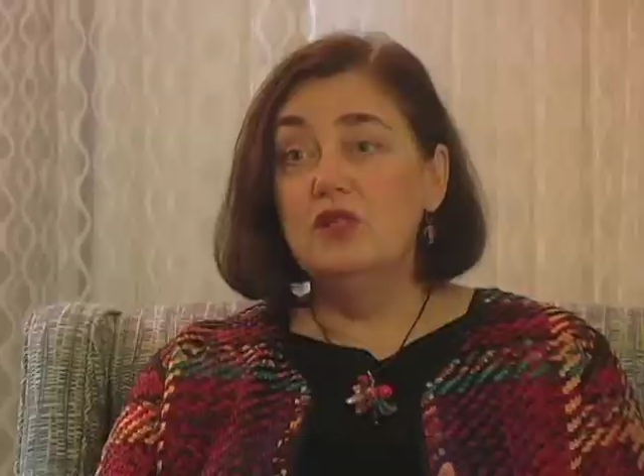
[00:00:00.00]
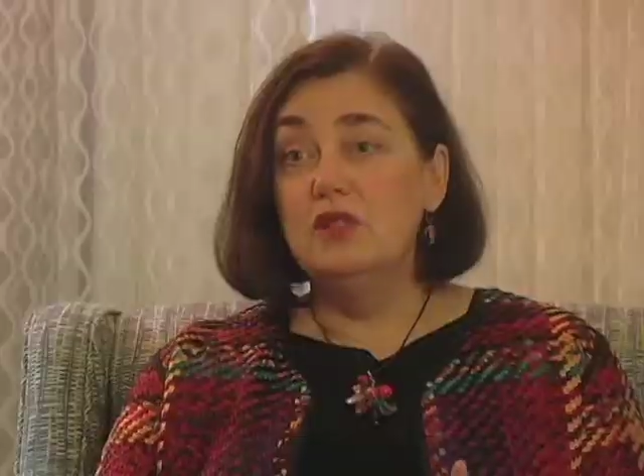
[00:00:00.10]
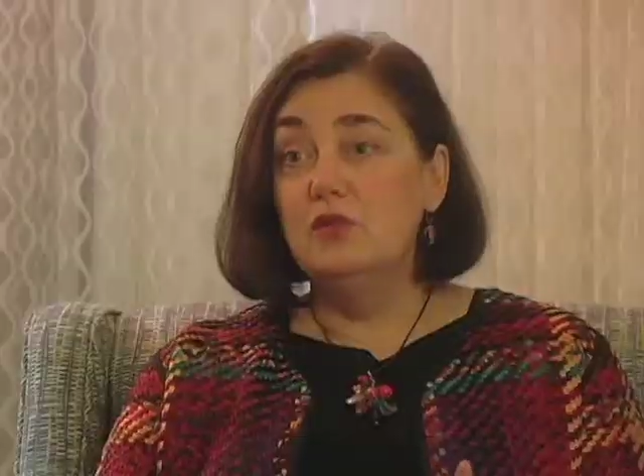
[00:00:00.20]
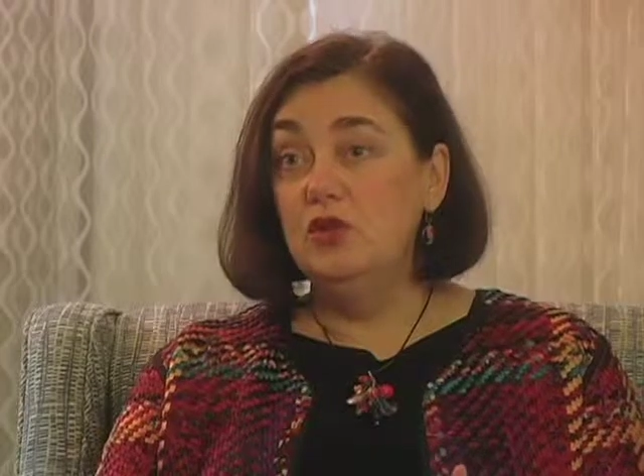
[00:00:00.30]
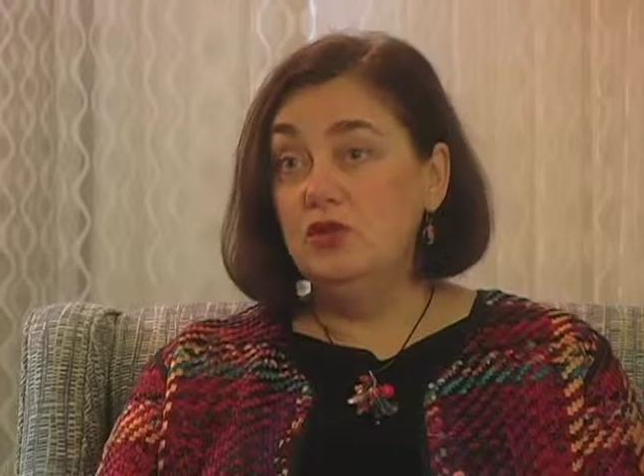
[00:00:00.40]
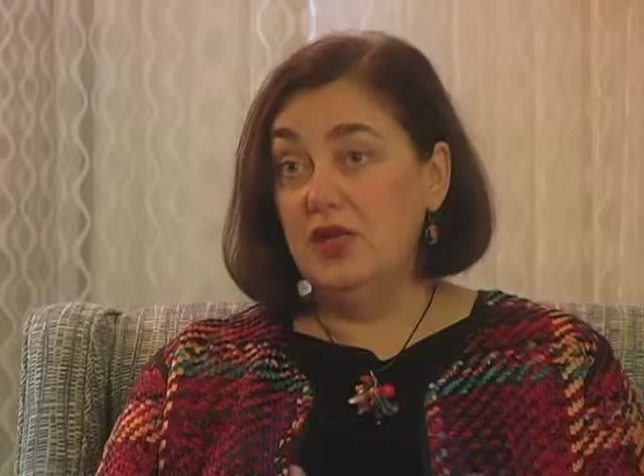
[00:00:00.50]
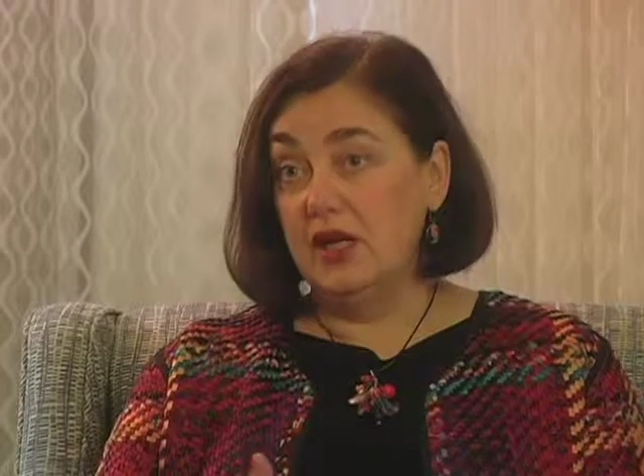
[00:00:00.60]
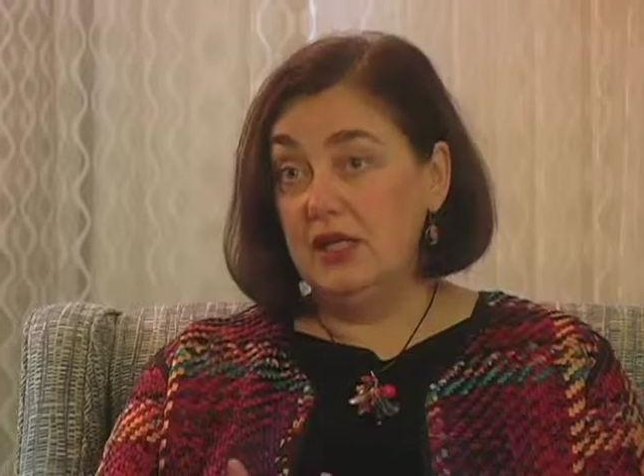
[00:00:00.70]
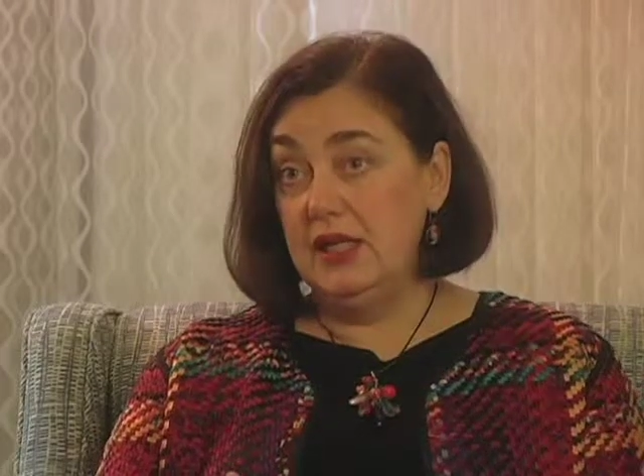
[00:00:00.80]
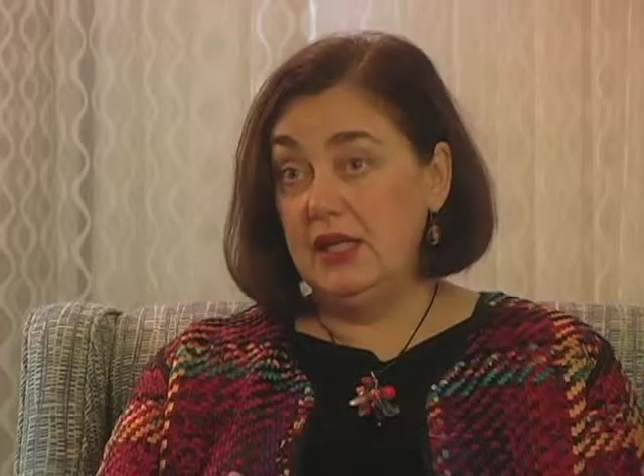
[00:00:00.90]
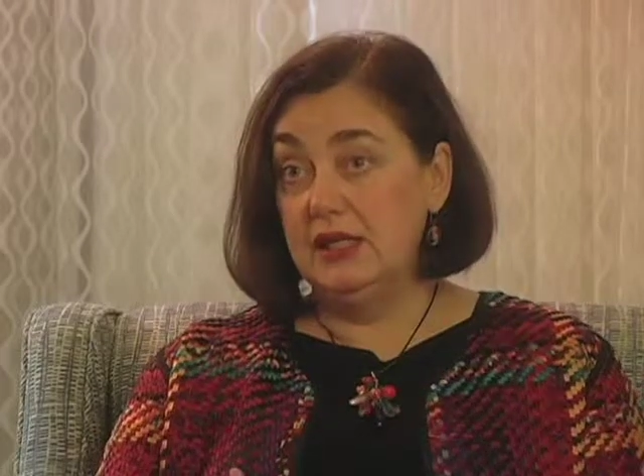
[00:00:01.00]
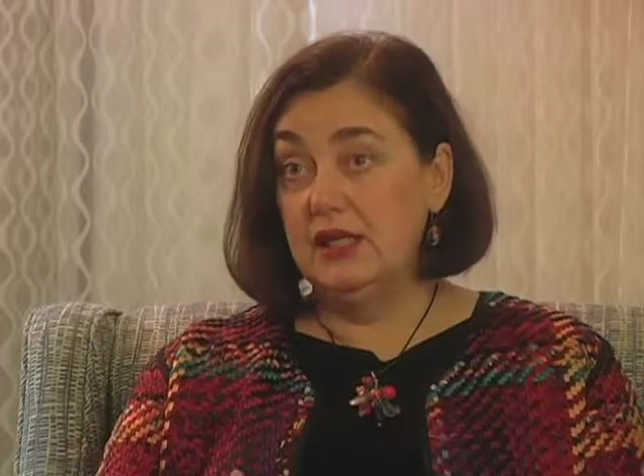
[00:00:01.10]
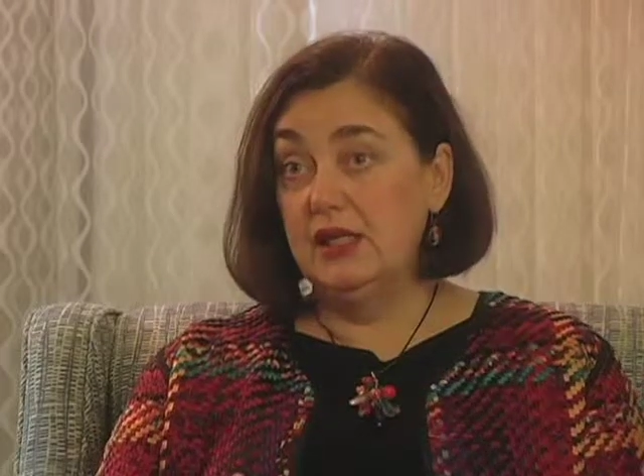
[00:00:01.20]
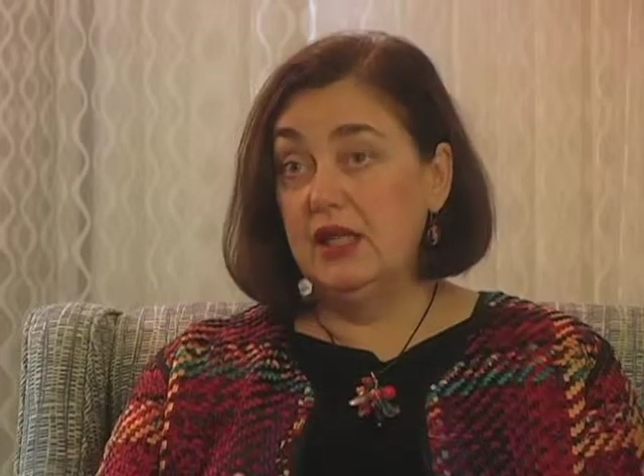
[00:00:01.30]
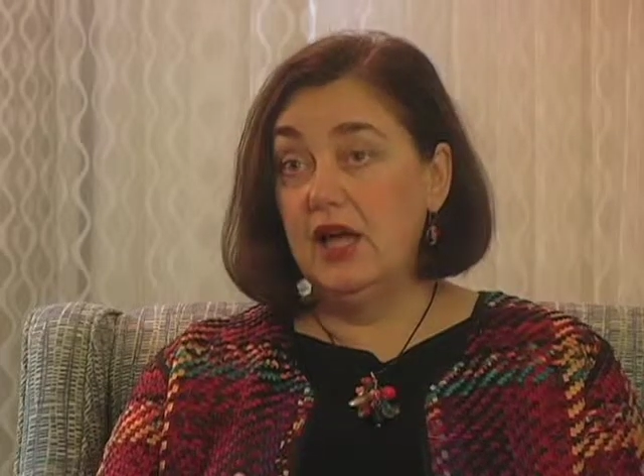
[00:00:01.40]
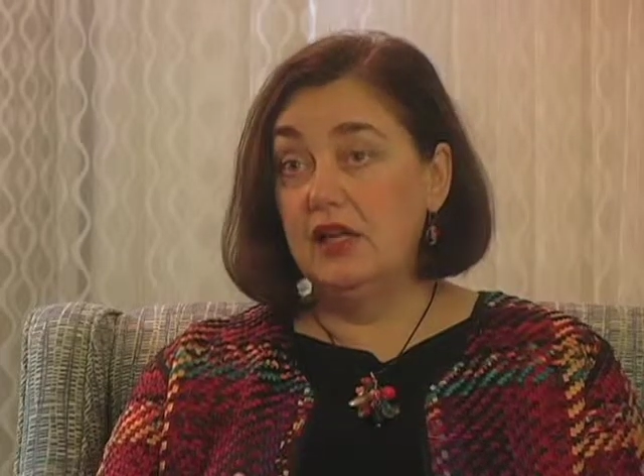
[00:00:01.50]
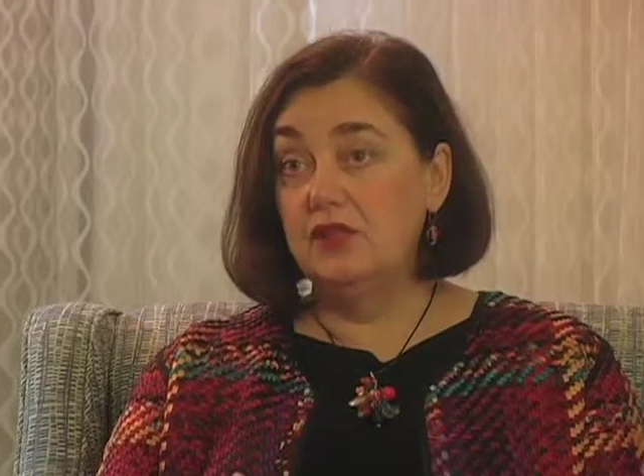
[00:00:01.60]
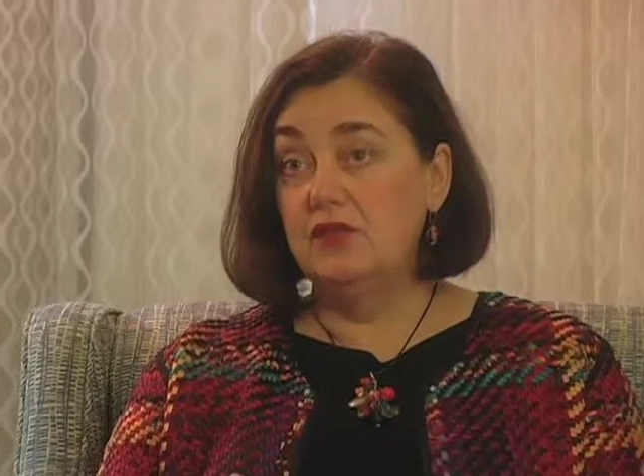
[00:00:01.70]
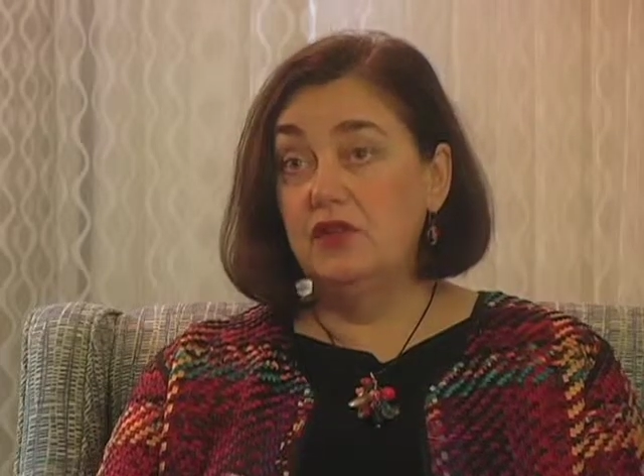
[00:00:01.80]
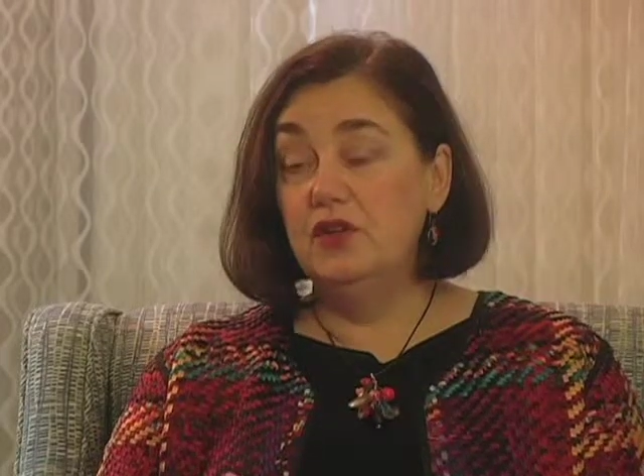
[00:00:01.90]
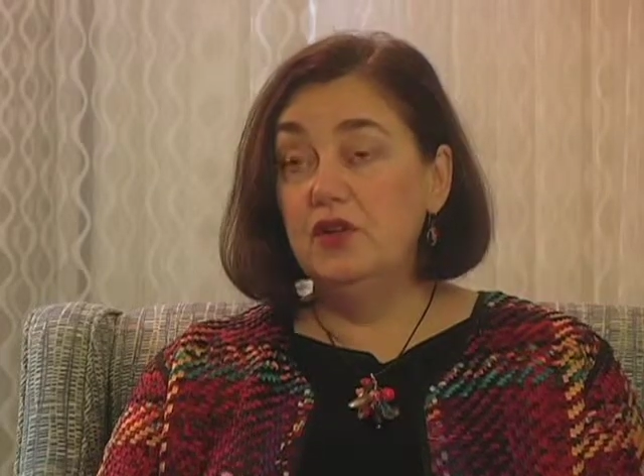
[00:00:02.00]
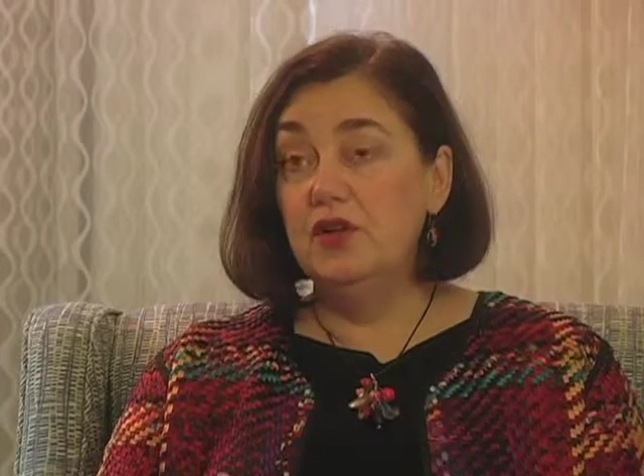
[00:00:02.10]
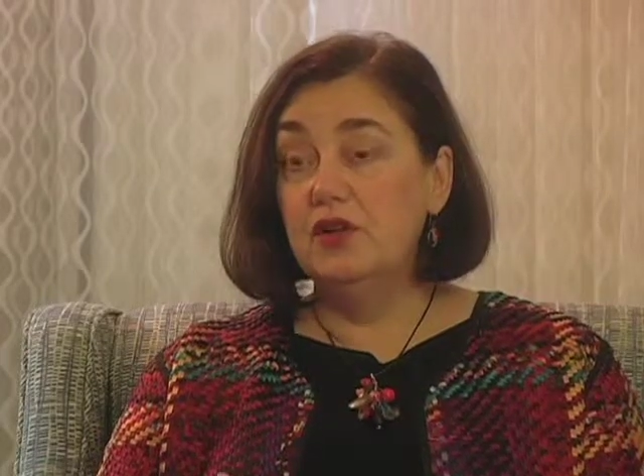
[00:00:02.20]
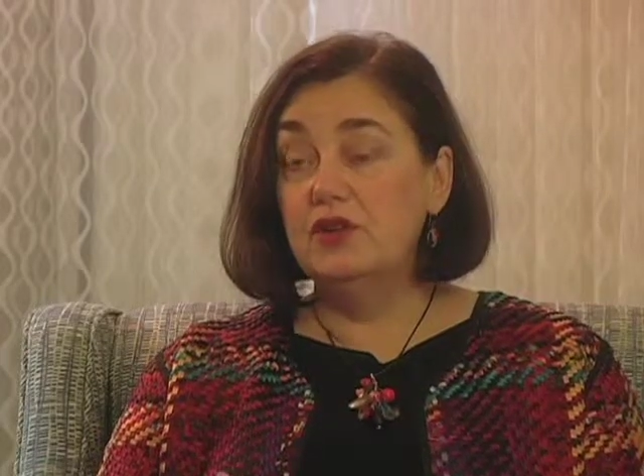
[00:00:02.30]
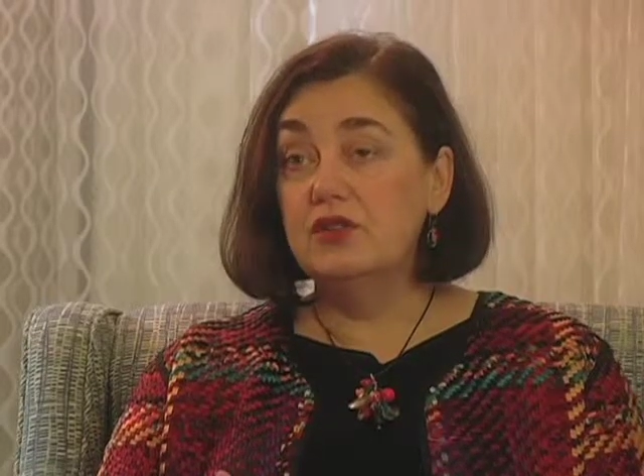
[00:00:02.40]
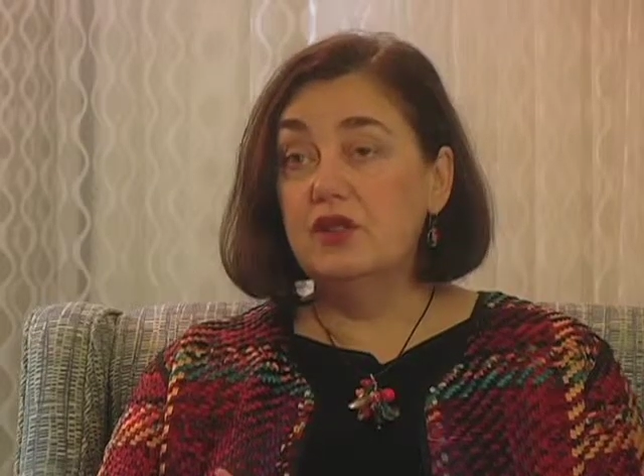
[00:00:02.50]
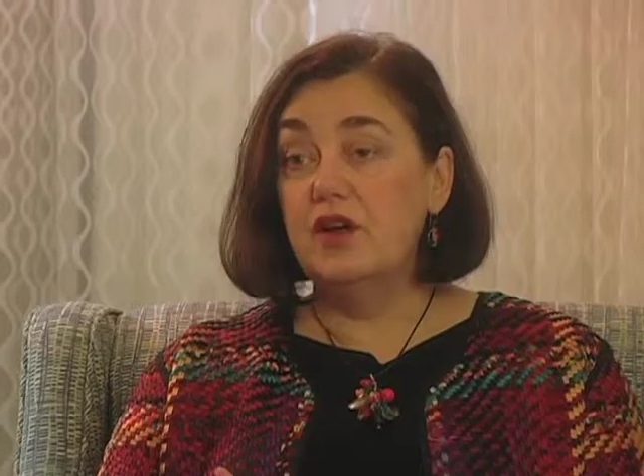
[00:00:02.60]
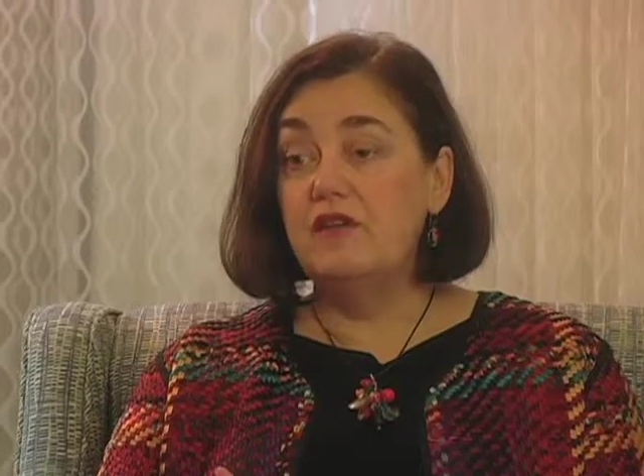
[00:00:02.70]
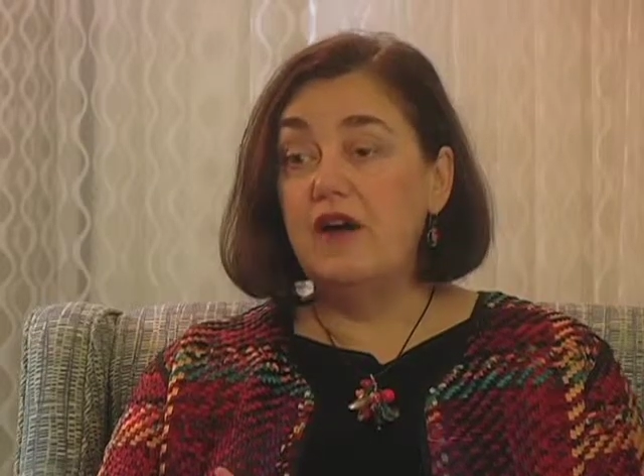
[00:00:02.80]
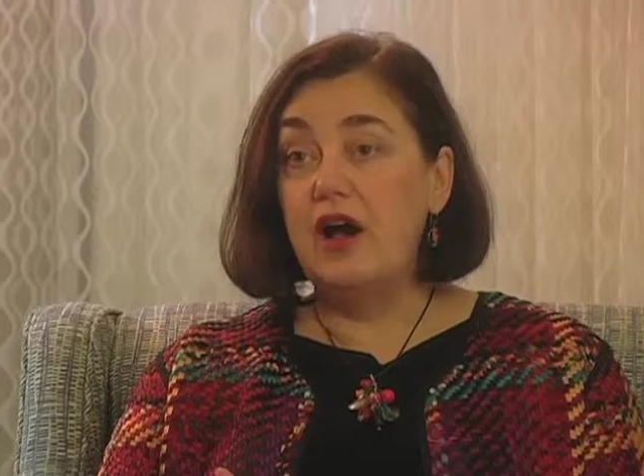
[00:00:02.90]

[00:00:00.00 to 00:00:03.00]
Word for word: been some new techniques in the last few years of